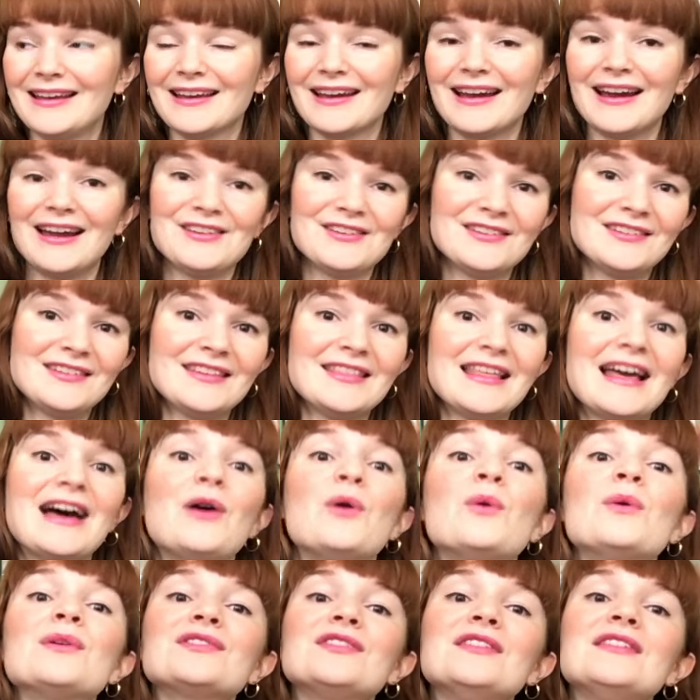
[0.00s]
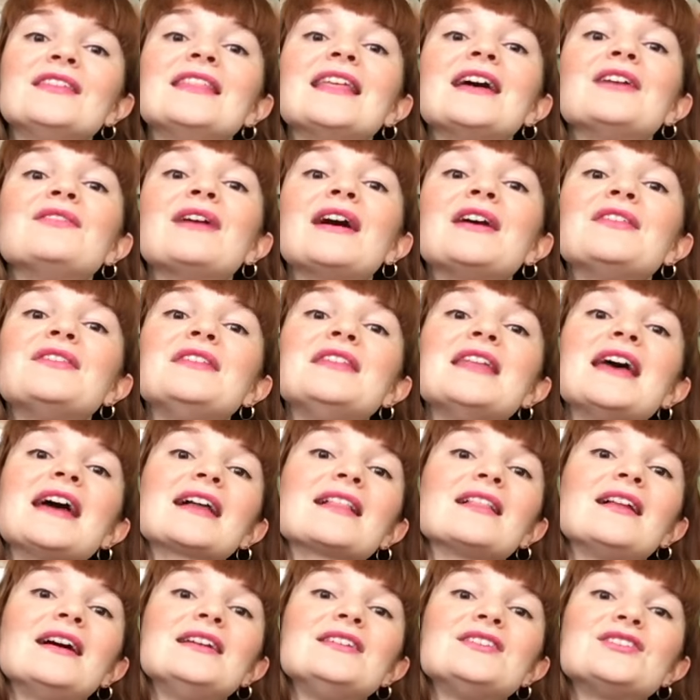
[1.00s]
kind of did that. Also did that around the
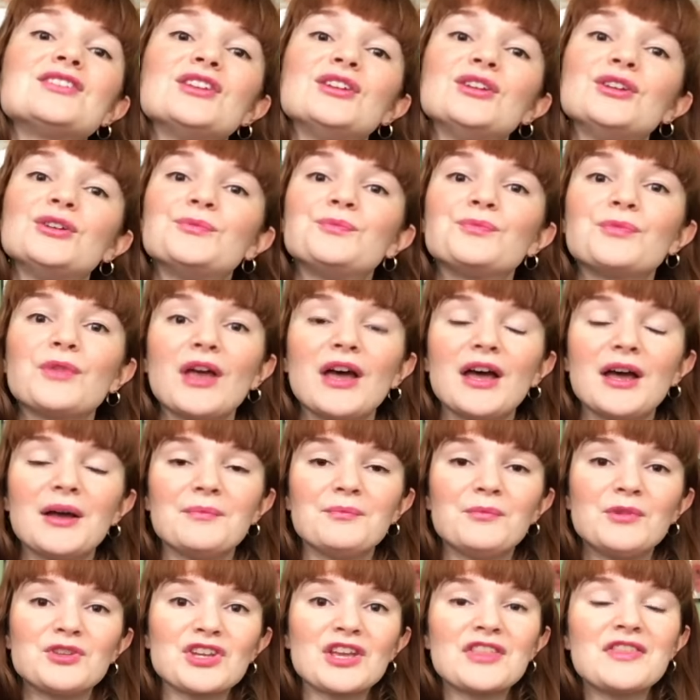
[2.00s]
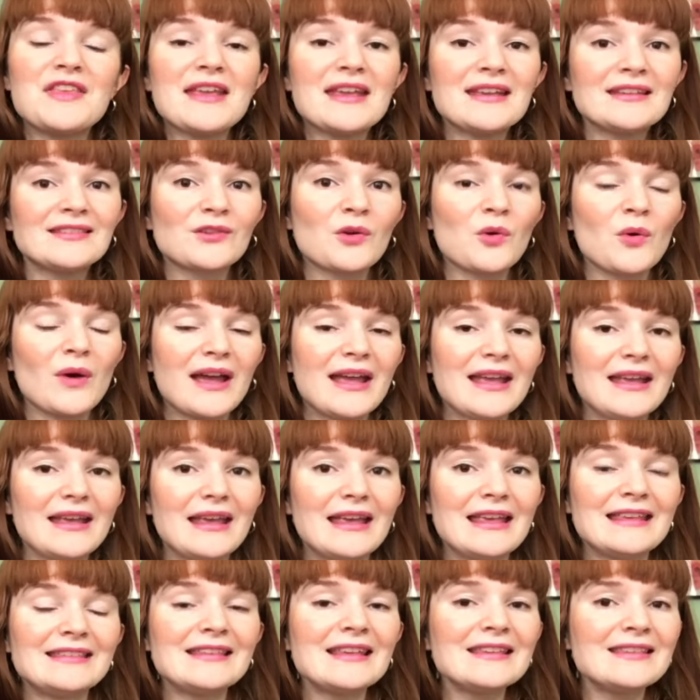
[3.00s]
neckline too, which I think is quite,
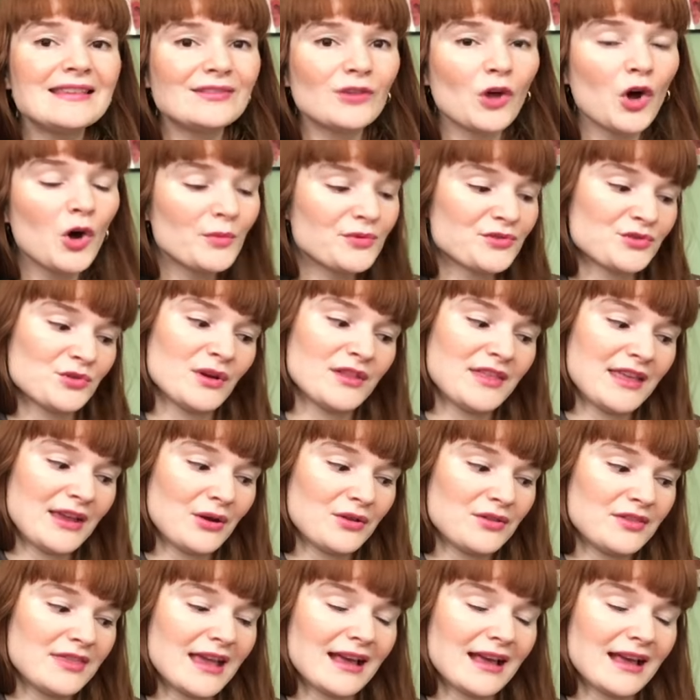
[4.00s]
it says it's optional, I think, on